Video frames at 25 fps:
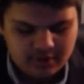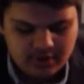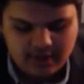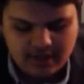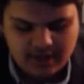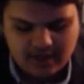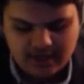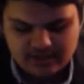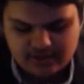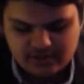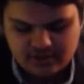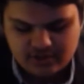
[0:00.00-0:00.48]

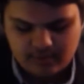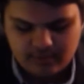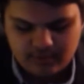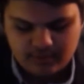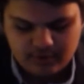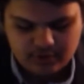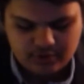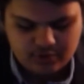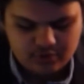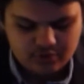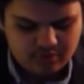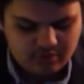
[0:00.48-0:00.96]
As
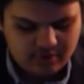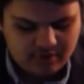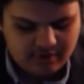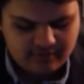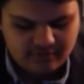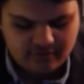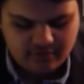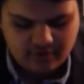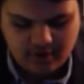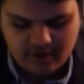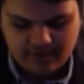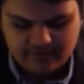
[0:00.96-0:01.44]
someone who's run
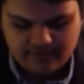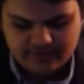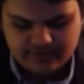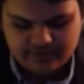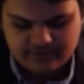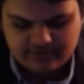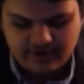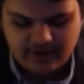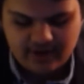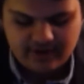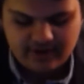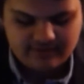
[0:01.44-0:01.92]
for office
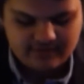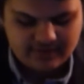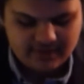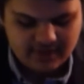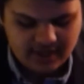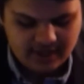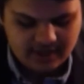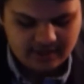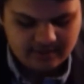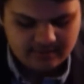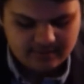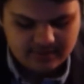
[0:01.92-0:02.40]
5
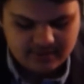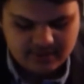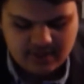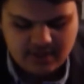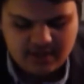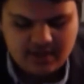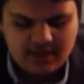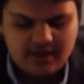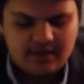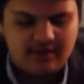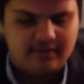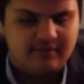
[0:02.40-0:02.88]
times,
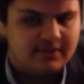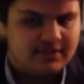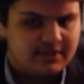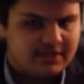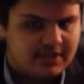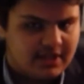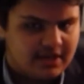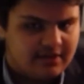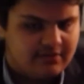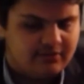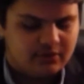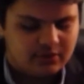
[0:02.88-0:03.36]
if the
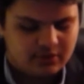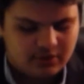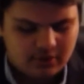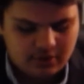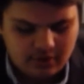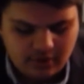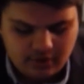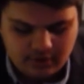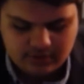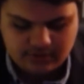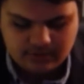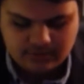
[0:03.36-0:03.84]
devil
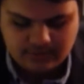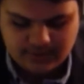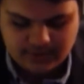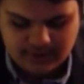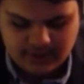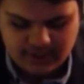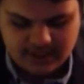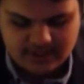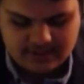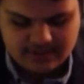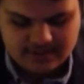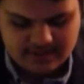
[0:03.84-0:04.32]
called
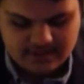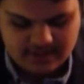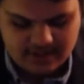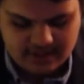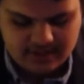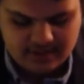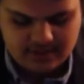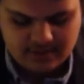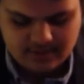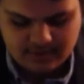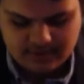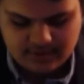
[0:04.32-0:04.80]
me and said
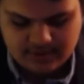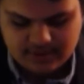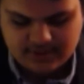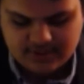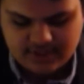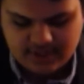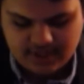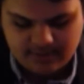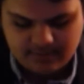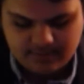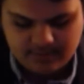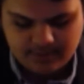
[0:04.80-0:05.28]
he wanted to
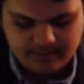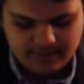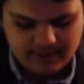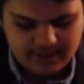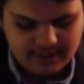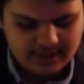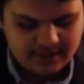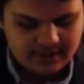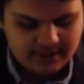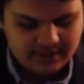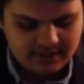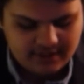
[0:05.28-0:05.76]
set up a
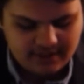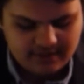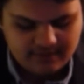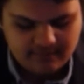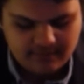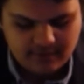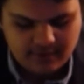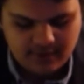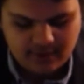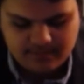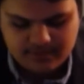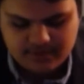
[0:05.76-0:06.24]
meeting to give
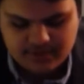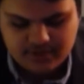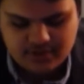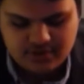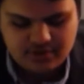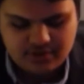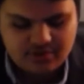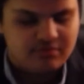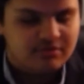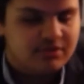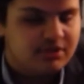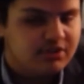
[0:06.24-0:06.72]
me
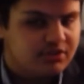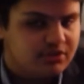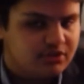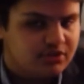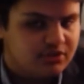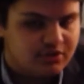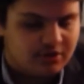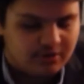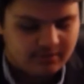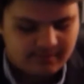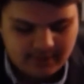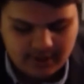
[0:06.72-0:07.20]
opposition
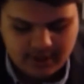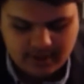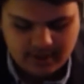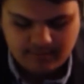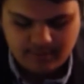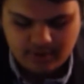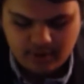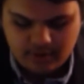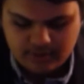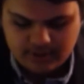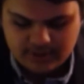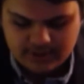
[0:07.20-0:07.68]
research on my
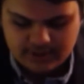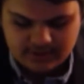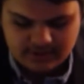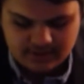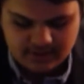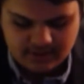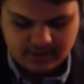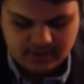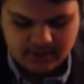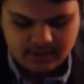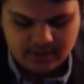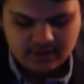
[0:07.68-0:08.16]
opponent,
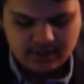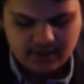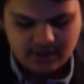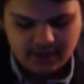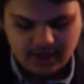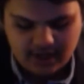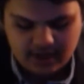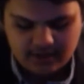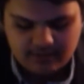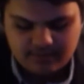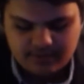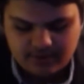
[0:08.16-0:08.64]

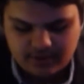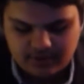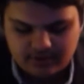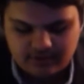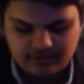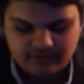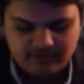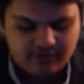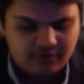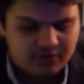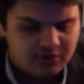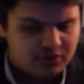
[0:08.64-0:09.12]
I'd be on the
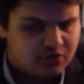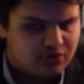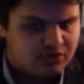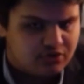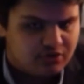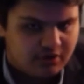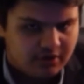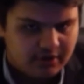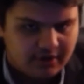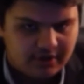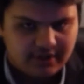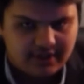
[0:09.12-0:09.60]
first
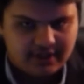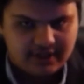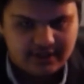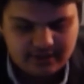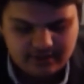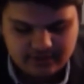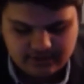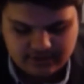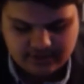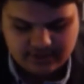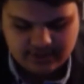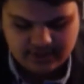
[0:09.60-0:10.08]
trolley to
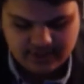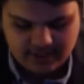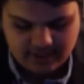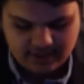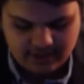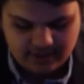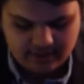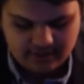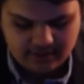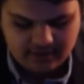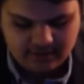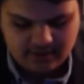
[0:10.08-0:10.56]
hell to get
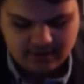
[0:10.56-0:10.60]
it.